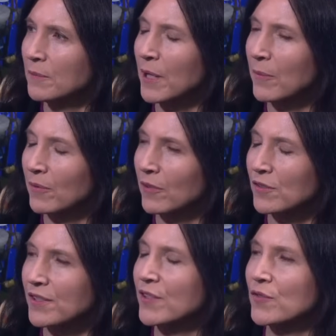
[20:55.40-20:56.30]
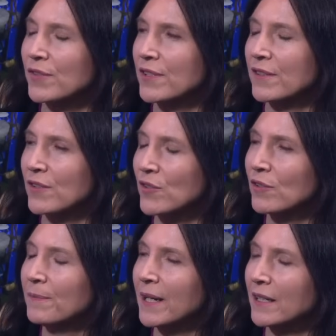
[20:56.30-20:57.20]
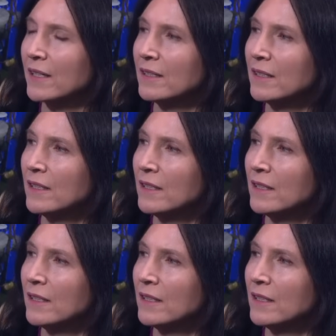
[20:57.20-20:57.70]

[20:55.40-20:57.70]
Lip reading: People lost interest in the stock market